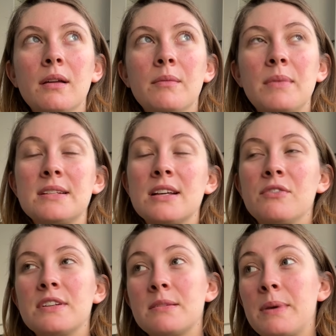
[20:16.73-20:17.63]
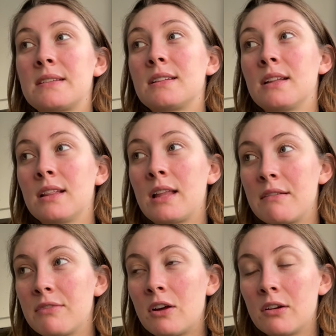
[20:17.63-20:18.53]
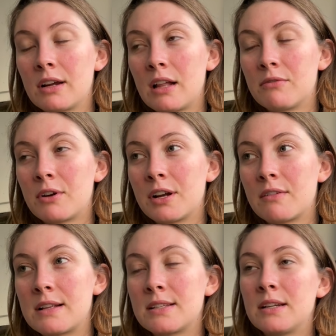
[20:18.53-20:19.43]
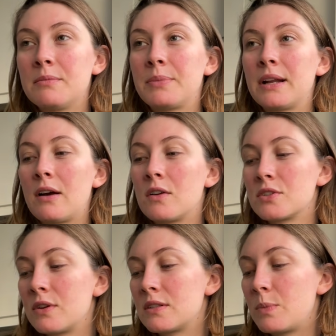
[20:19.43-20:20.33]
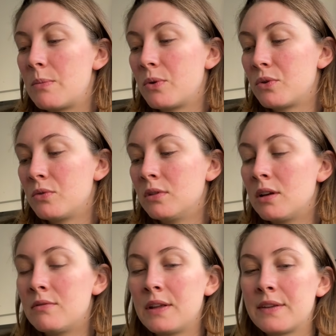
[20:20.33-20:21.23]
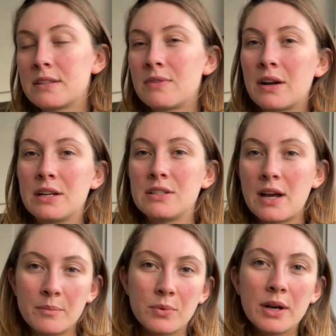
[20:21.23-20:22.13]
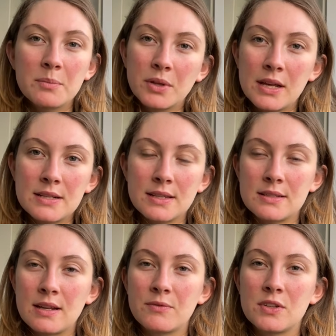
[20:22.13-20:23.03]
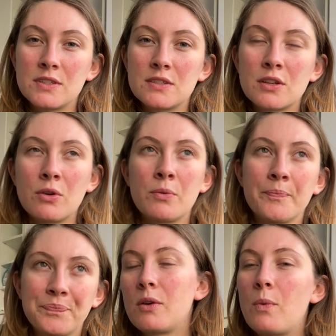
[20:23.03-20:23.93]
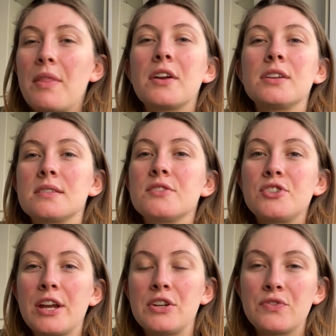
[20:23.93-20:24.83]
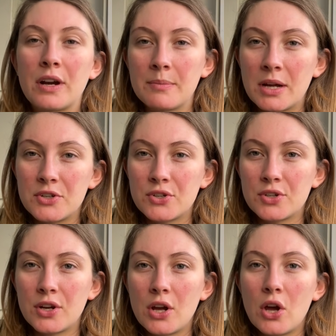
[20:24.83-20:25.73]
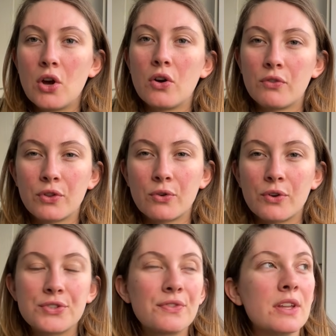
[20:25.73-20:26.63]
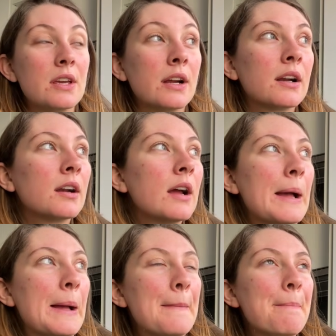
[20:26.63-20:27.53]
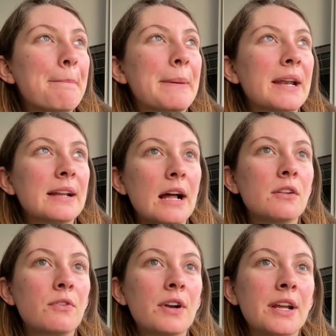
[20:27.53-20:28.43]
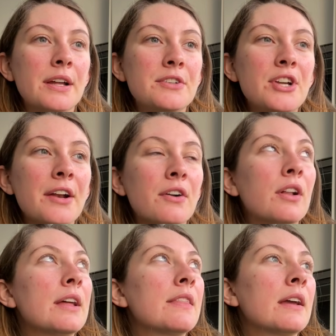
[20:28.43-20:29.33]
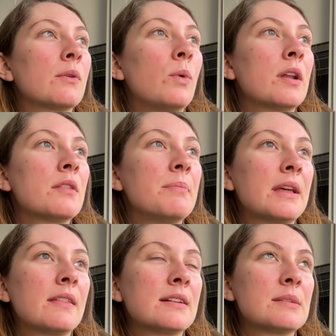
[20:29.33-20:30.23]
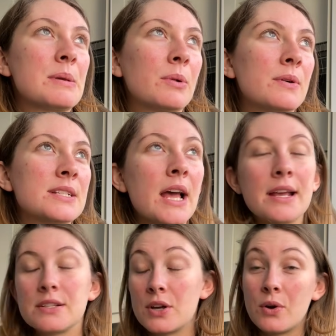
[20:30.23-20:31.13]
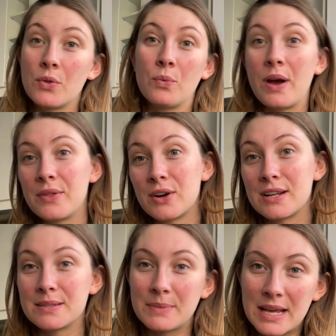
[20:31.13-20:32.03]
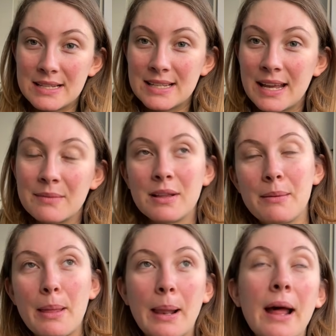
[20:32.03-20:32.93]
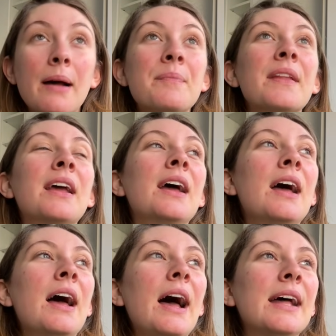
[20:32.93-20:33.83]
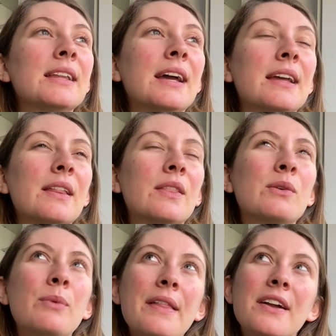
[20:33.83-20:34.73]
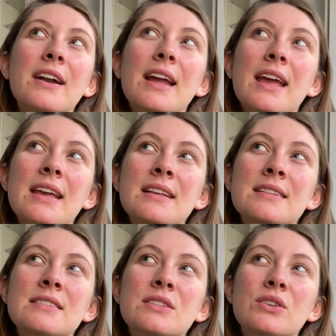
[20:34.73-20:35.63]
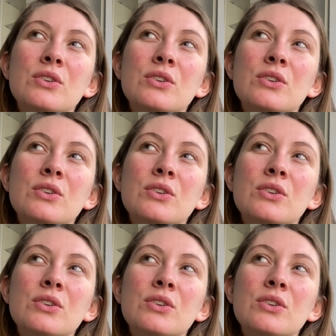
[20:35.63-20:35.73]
myself as a basically lifelong California resident, but also as people who live in this very temperate place like San Francisco, the weather doesn't change very much over the course of the year. But in California in general, I think one of the big things that people always say is, oh, the weather is amazing, blah, blah, blah. And like the weather is